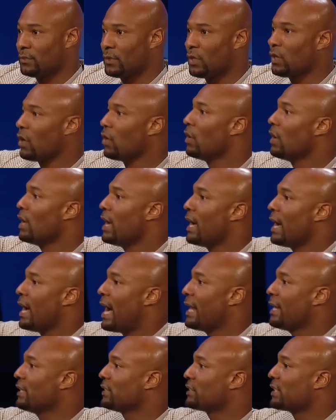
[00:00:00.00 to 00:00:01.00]
No, no.
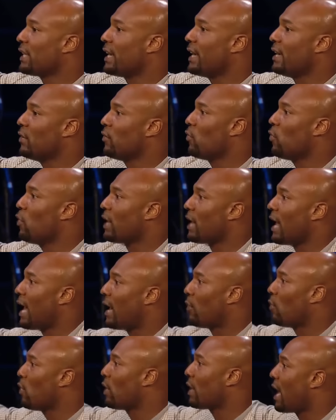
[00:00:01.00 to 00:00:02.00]
I didn't say what
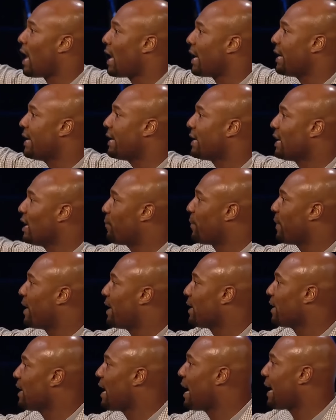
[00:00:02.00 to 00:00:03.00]
I, what I end up at.